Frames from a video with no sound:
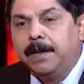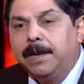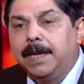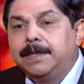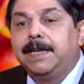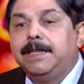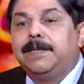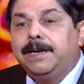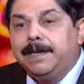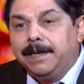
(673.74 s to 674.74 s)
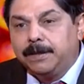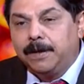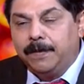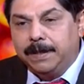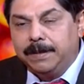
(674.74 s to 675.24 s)
less than 30 years
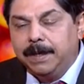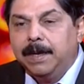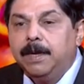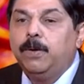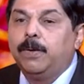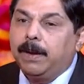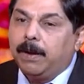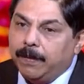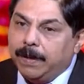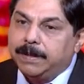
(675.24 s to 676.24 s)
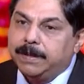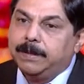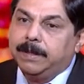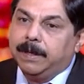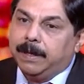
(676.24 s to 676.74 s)
of age, you can always
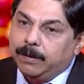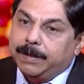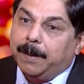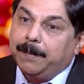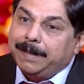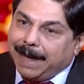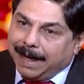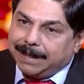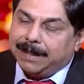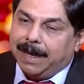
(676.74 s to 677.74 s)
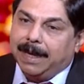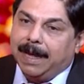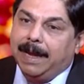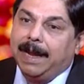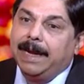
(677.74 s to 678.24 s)
do some tests like
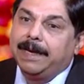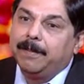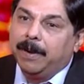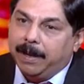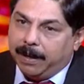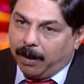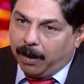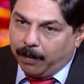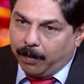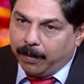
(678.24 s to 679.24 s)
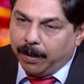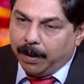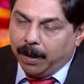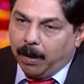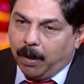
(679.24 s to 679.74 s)
an anti-Malarian hormone
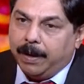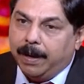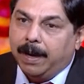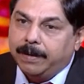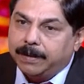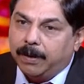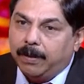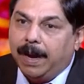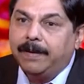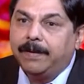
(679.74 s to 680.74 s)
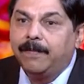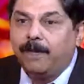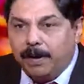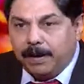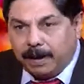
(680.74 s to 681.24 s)
or an ultrasound antral
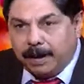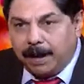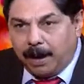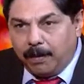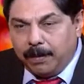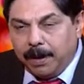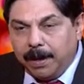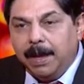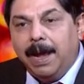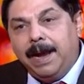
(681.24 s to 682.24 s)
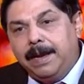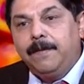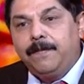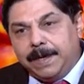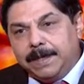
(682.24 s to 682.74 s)
follicle count, and
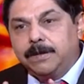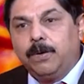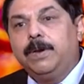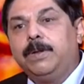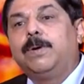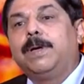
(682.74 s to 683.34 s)
if it is good, you